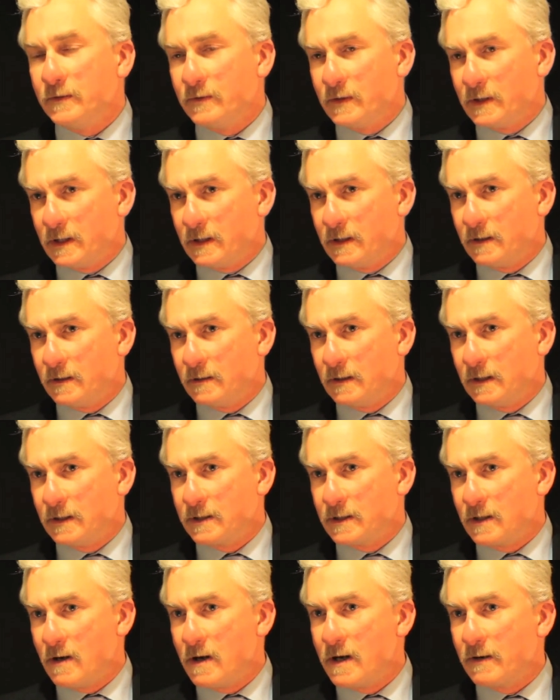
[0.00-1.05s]
of the
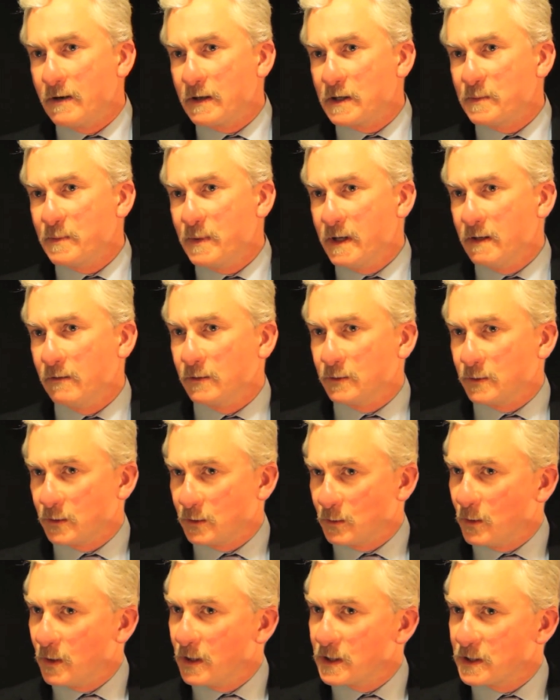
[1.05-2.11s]
entire experience was
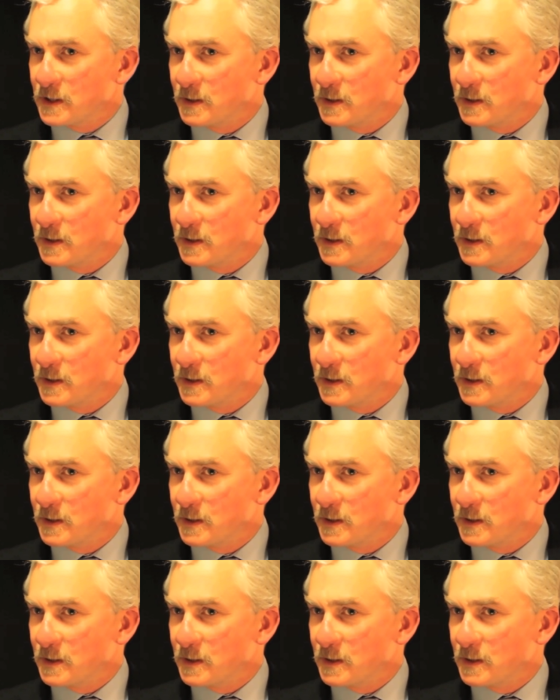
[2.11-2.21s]
quite